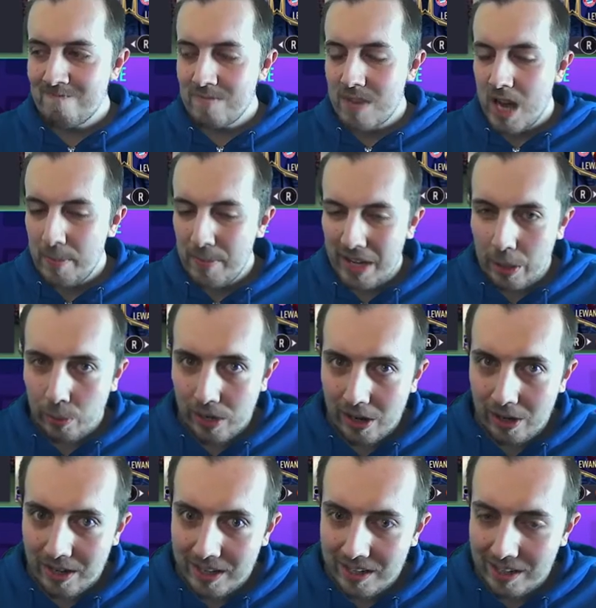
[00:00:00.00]
I'm a little
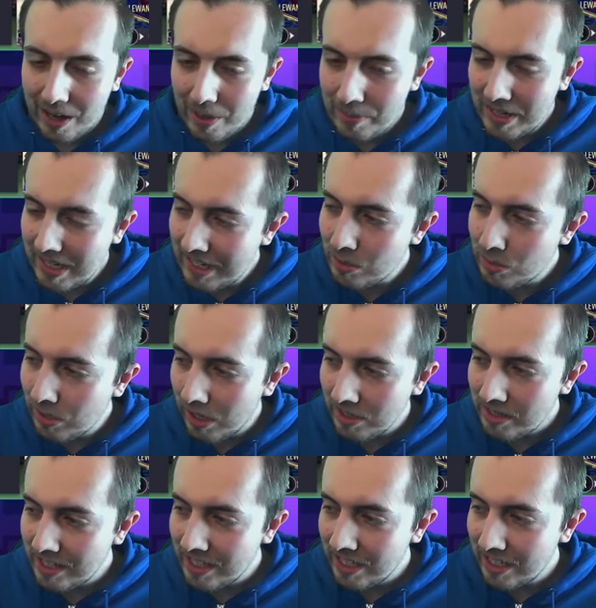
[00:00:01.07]
gutted. I'm
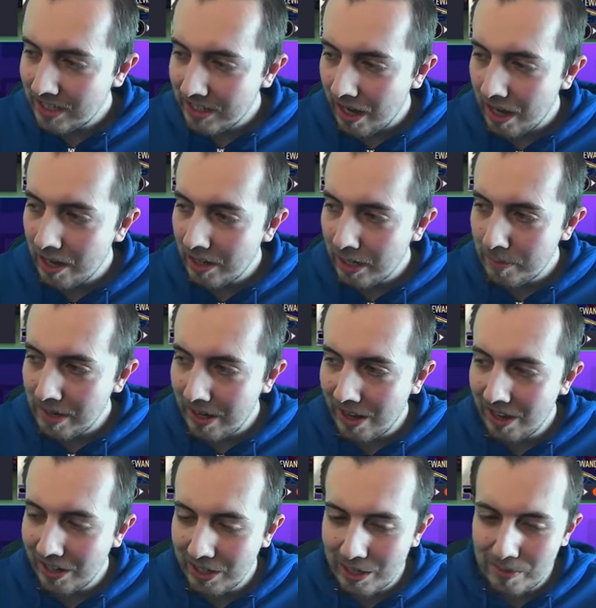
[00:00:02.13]
gonna
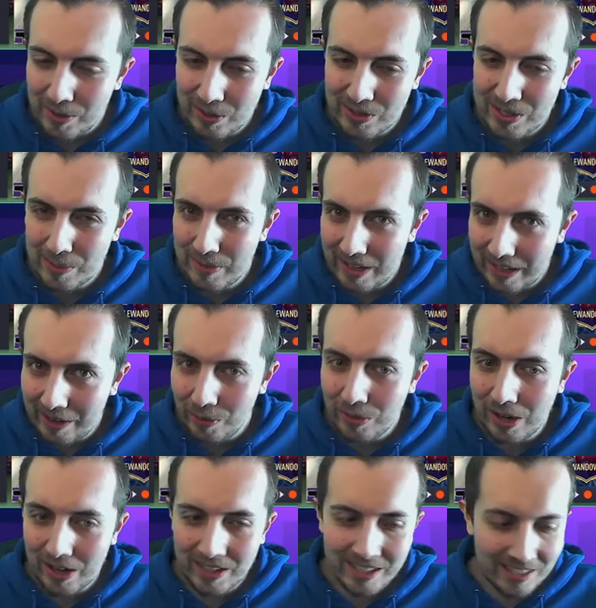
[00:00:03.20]
be honest. I'm a little gutted.